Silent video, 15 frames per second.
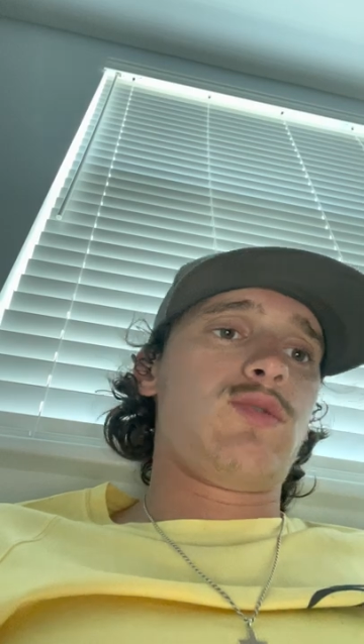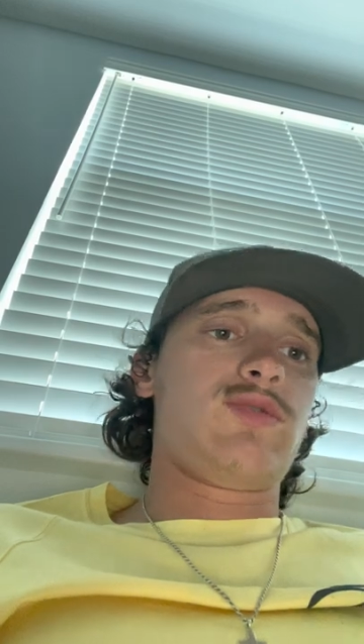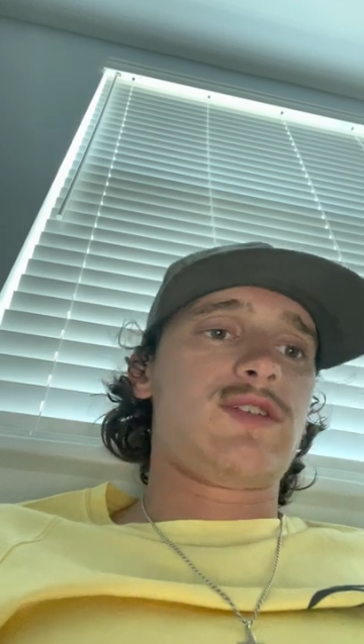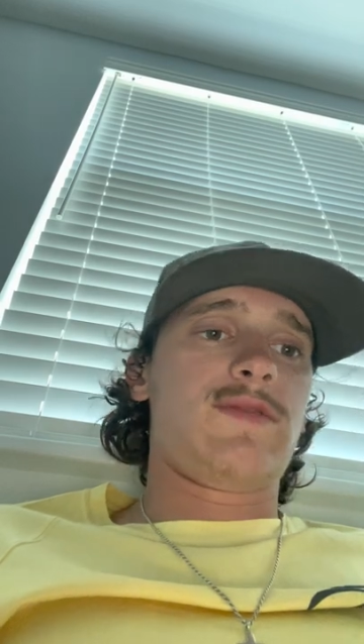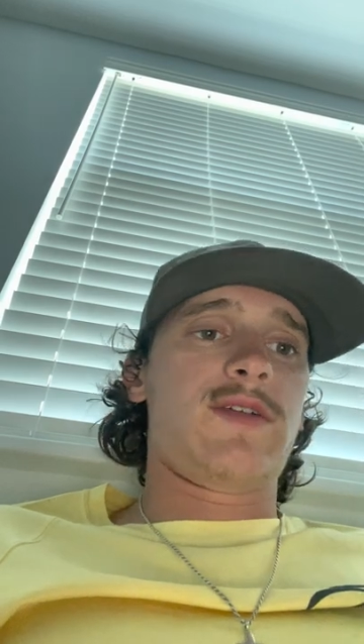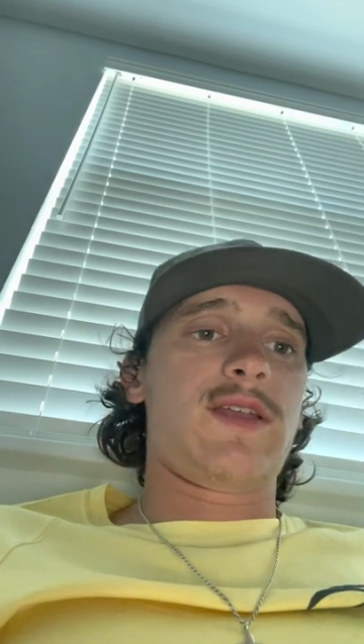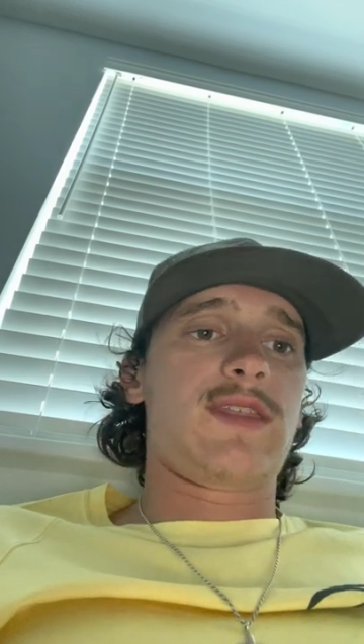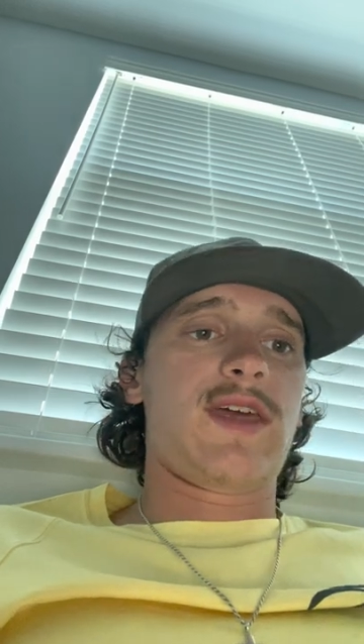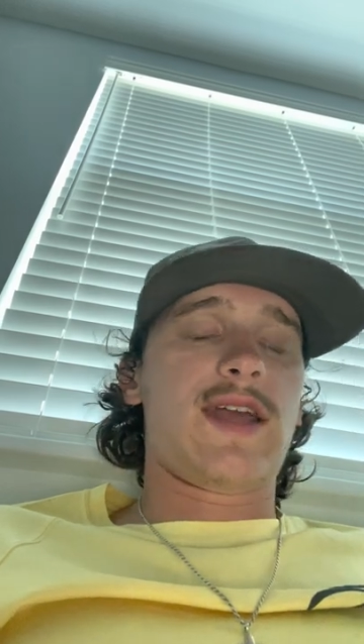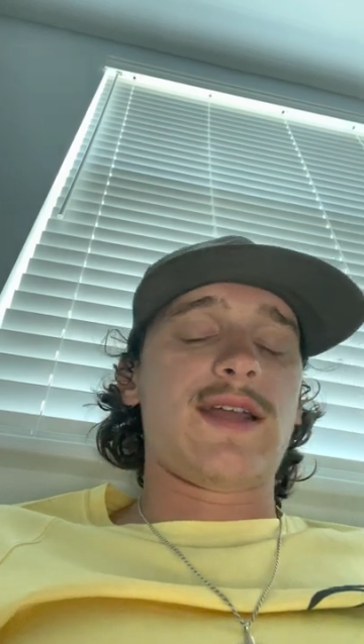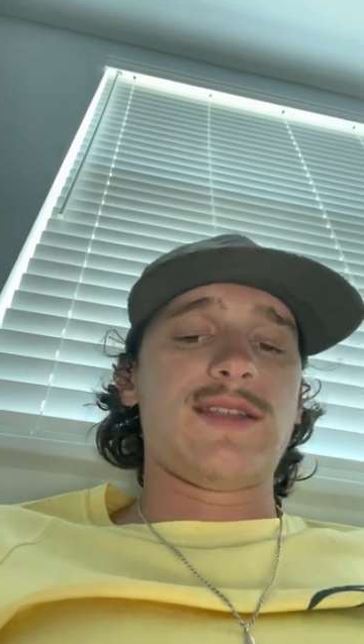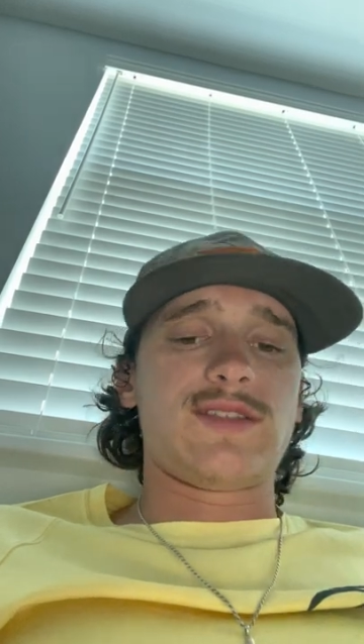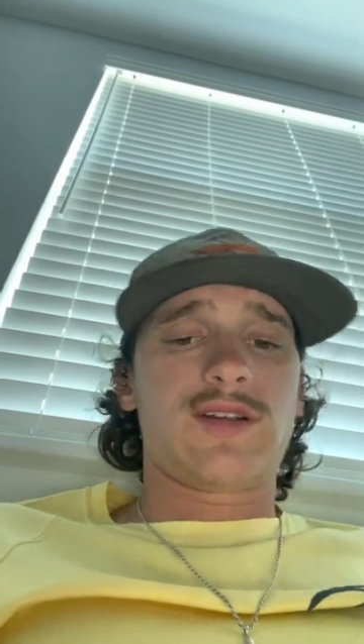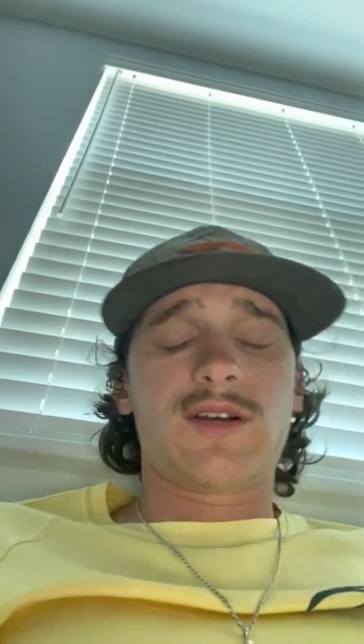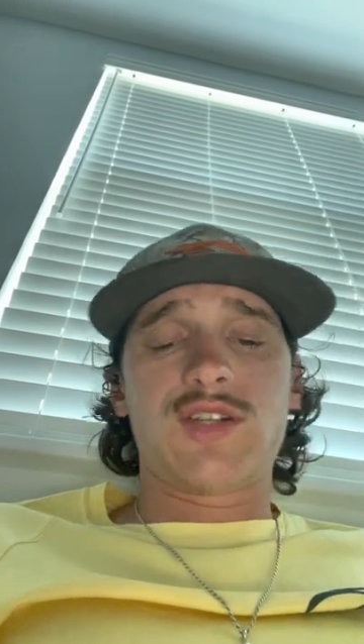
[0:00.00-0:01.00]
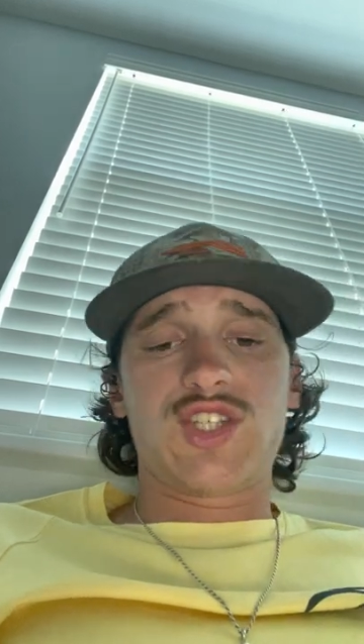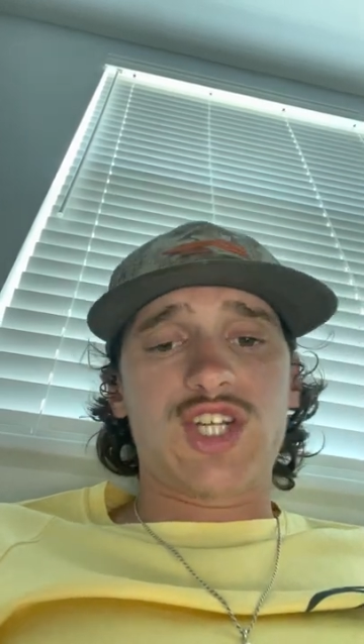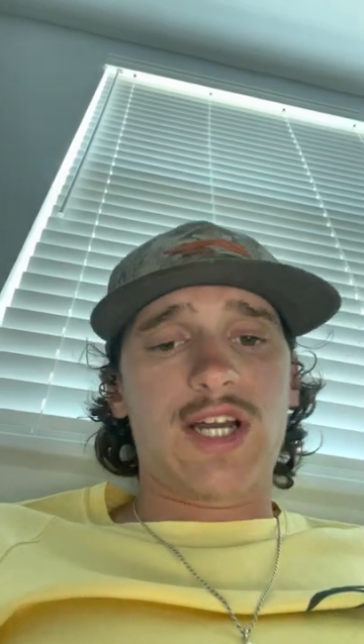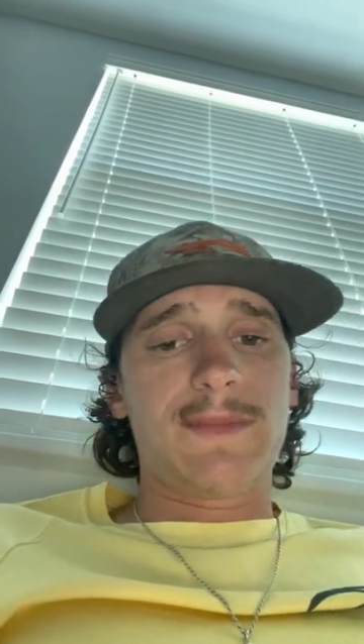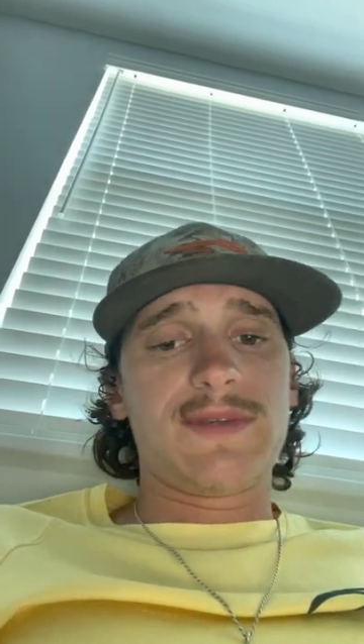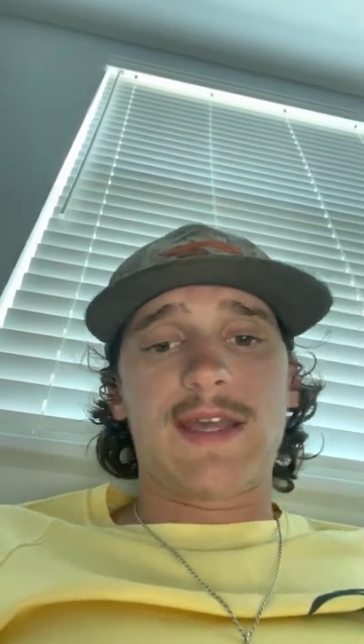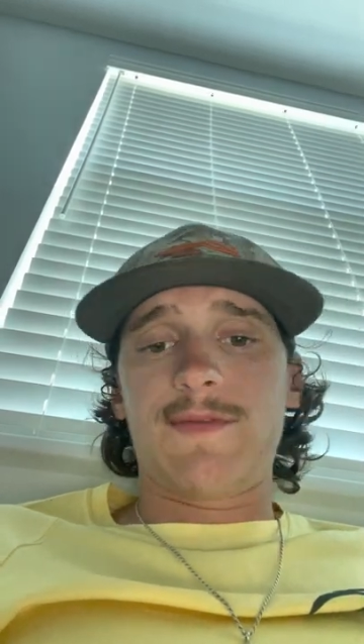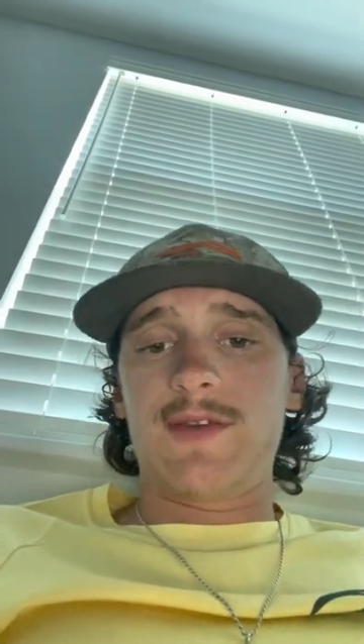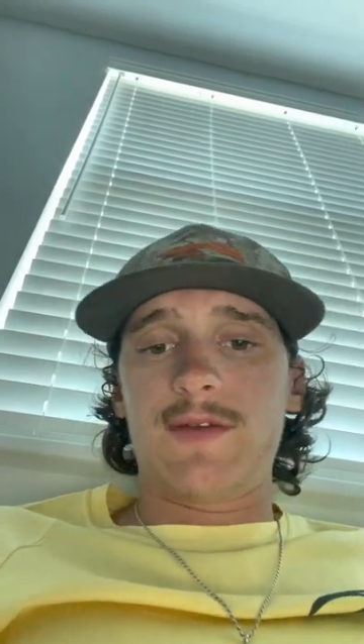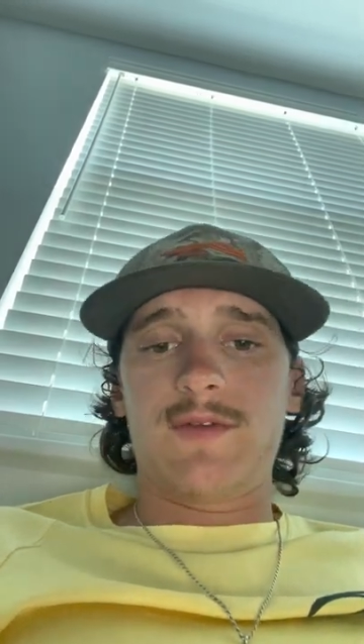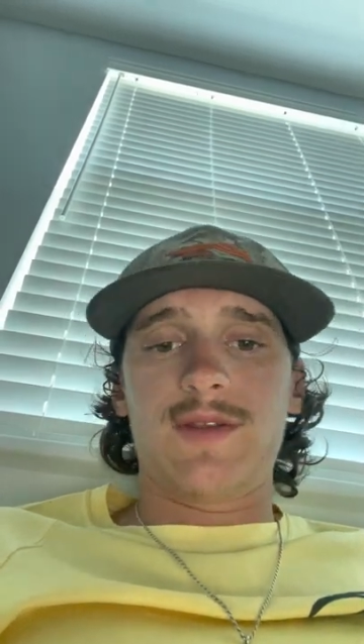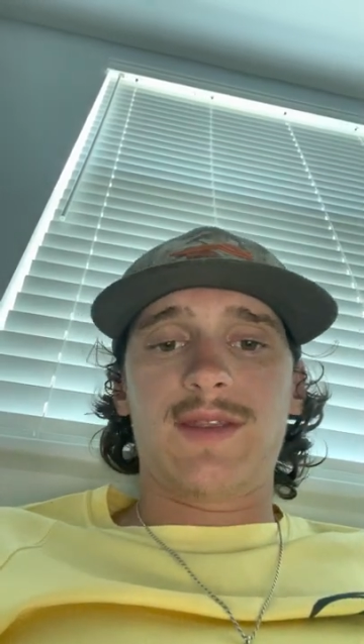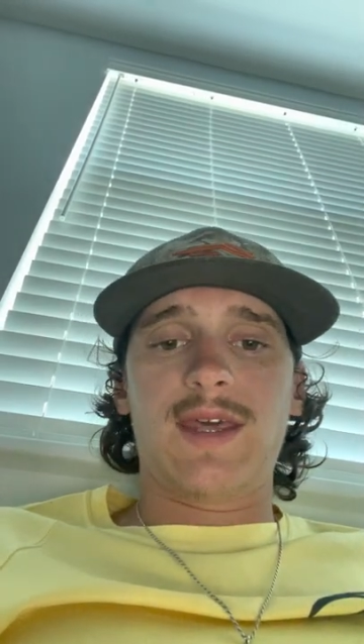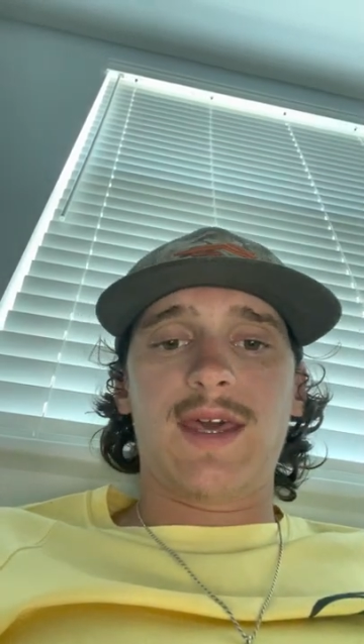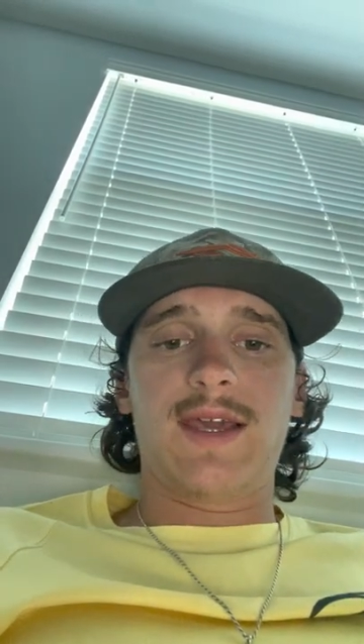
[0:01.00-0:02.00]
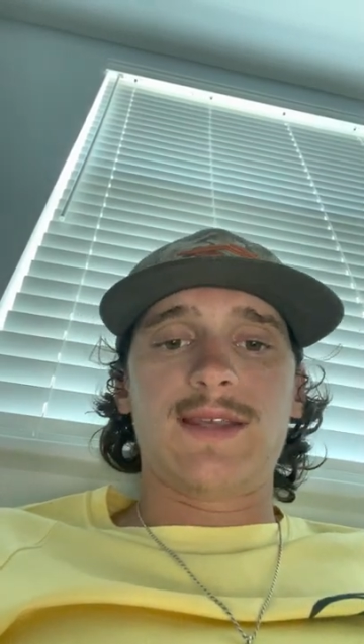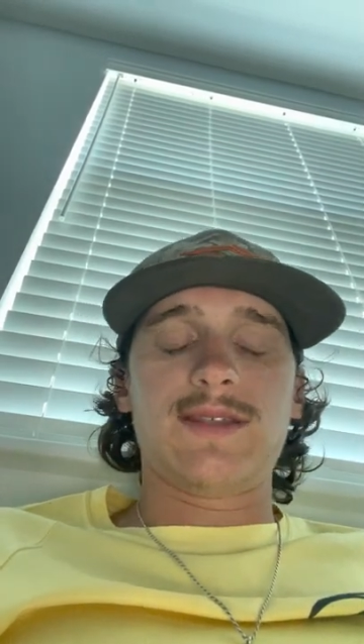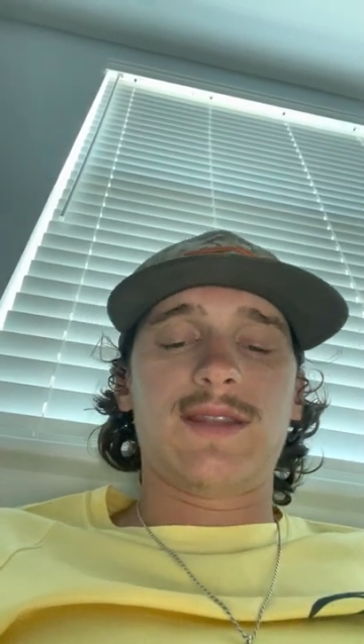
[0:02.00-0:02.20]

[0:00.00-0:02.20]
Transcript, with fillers: or stuff like that. And certain jobs have different things,